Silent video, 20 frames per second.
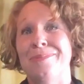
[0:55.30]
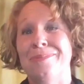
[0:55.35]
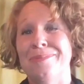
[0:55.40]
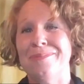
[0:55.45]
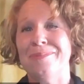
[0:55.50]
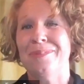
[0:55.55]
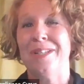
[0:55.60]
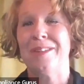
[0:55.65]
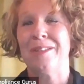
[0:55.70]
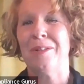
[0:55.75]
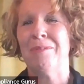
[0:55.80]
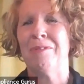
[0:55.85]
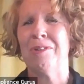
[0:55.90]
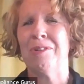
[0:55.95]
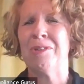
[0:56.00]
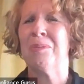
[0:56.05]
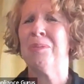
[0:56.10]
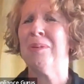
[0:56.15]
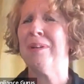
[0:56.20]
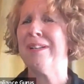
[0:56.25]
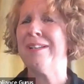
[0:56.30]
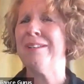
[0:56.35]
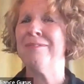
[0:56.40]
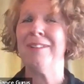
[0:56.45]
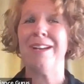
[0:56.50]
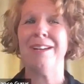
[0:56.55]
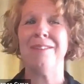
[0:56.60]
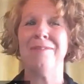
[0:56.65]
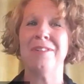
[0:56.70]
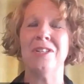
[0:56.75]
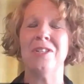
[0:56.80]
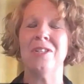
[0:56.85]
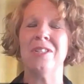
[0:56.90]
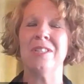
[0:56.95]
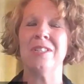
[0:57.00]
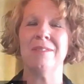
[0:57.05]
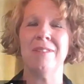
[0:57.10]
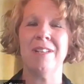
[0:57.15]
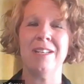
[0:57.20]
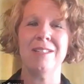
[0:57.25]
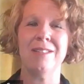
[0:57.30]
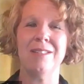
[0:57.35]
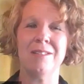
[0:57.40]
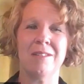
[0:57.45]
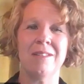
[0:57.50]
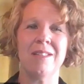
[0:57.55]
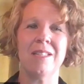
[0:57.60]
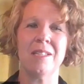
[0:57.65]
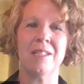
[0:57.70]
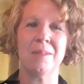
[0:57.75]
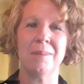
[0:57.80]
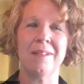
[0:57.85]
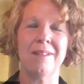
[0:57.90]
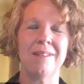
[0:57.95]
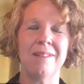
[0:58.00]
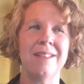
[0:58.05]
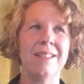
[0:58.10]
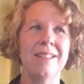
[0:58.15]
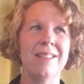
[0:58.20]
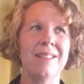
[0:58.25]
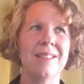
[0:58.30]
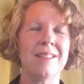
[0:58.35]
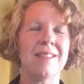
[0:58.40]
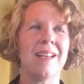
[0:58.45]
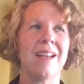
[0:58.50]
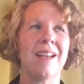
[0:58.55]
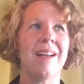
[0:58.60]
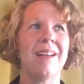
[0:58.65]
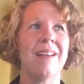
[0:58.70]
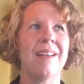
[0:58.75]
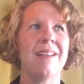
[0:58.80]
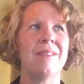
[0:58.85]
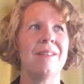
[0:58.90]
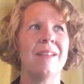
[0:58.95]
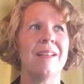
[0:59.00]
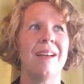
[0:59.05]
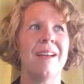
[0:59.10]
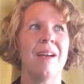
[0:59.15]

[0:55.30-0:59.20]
with over 25 years of hands-on experience, I